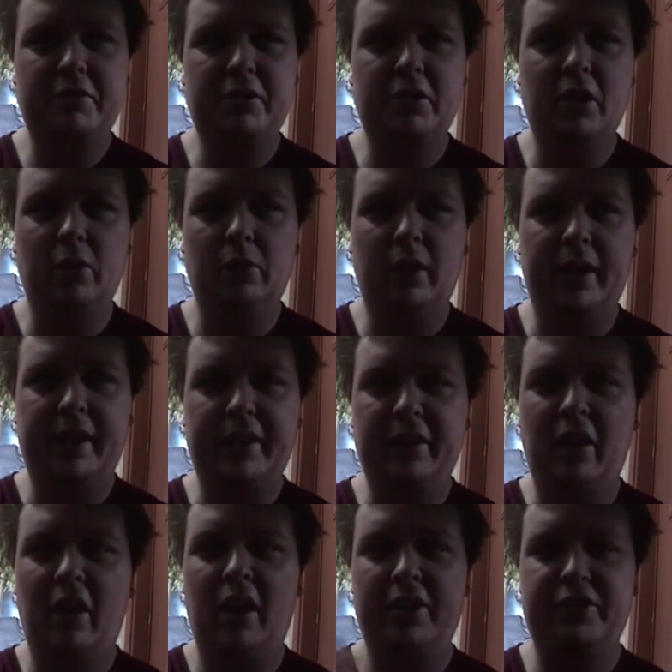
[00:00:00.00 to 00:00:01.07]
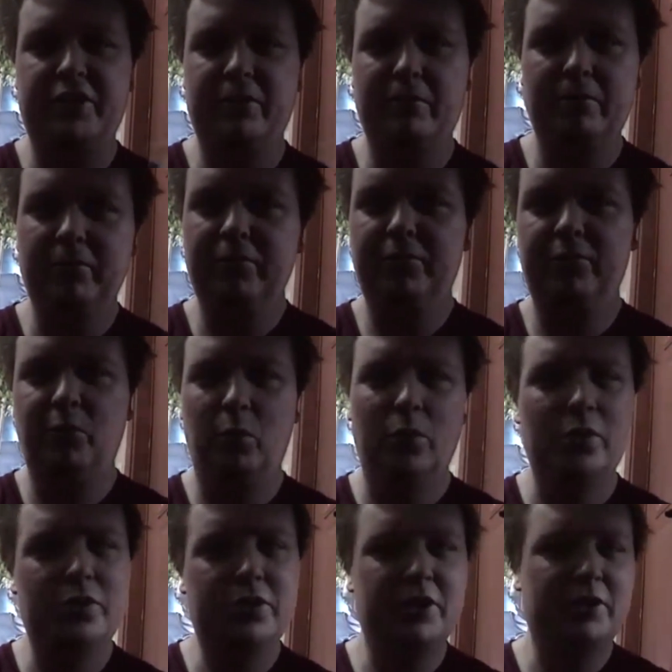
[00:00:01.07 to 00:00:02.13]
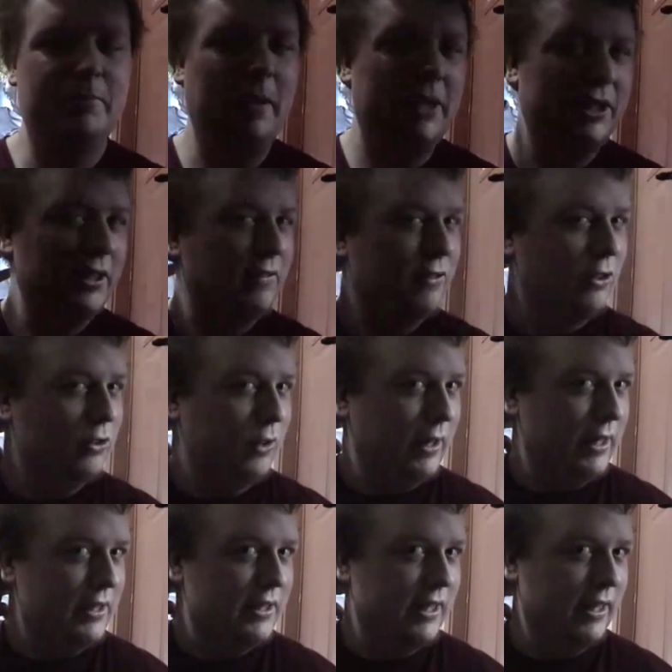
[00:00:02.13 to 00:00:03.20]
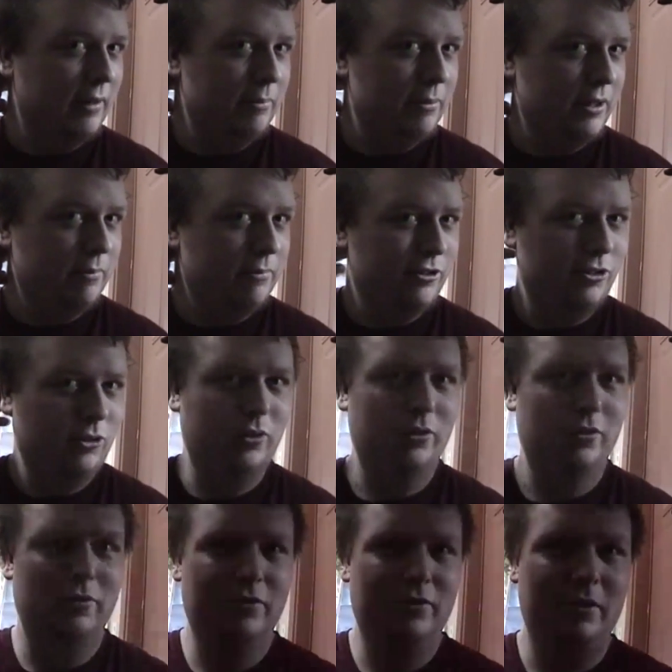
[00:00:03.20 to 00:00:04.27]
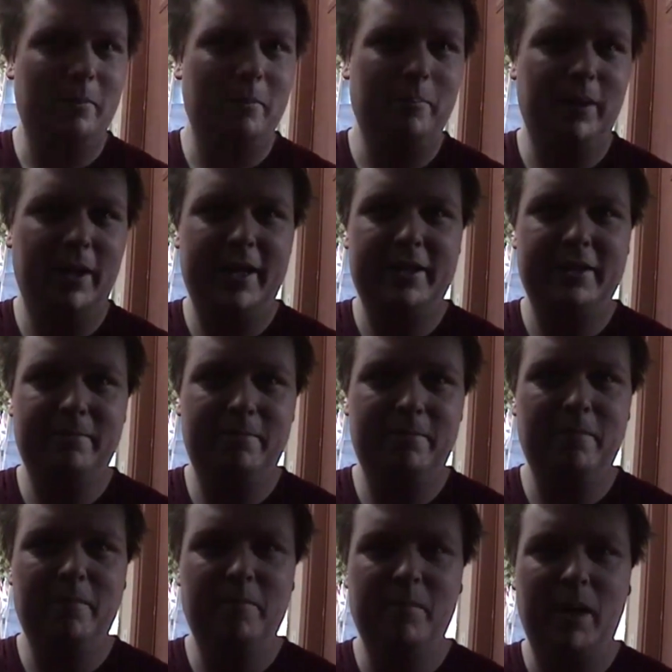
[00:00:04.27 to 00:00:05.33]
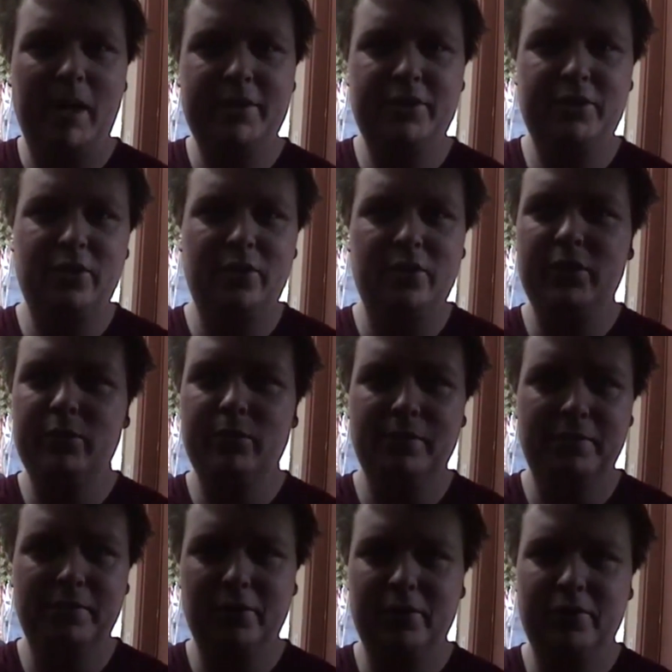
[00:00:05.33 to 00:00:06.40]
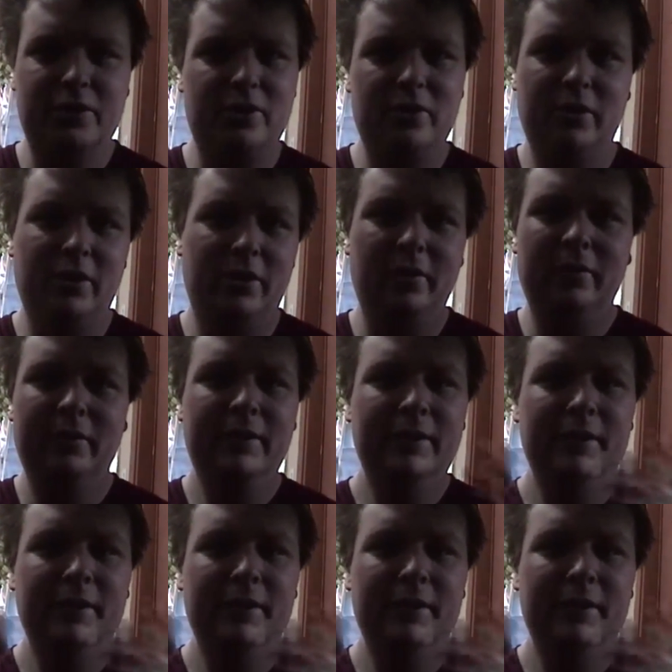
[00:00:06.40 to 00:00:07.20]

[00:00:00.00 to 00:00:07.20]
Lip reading: you know, like an awesome force, especially if they're trying to set up some sort of combined monster universe, you know?